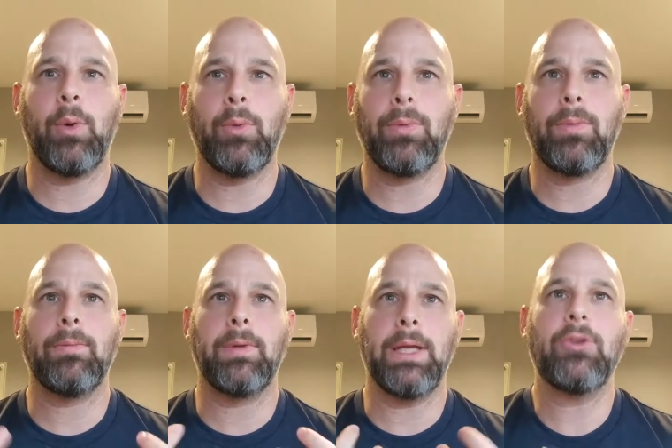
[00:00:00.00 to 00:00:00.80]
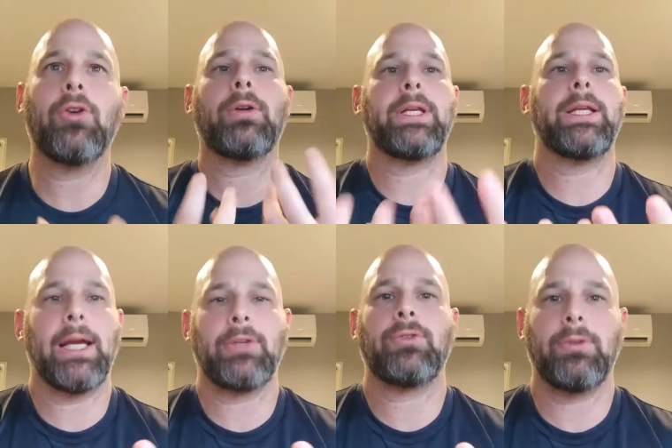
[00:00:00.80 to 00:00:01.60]
both internally and
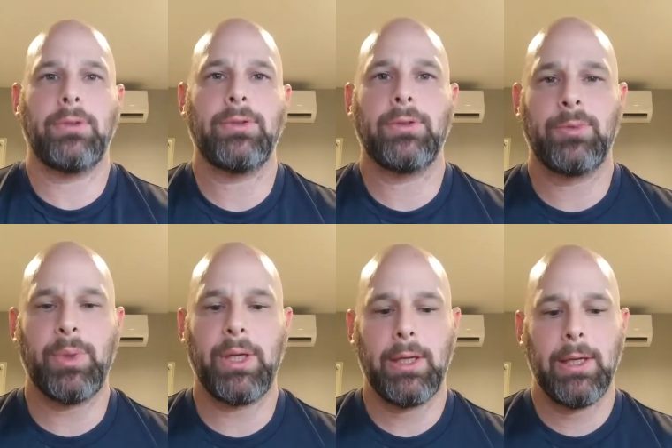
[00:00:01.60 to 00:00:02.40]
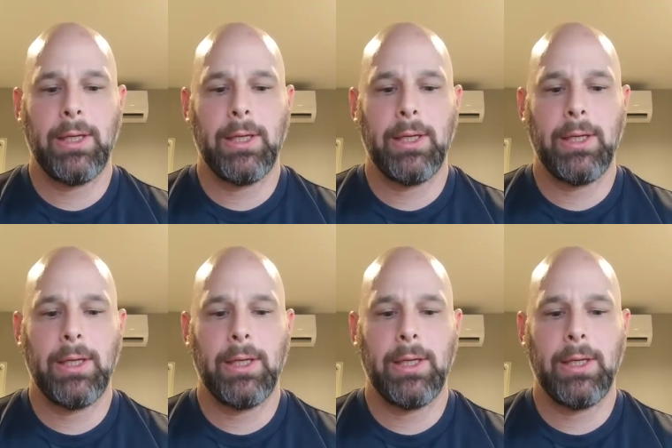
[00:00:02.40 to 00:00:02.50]
externally so to speak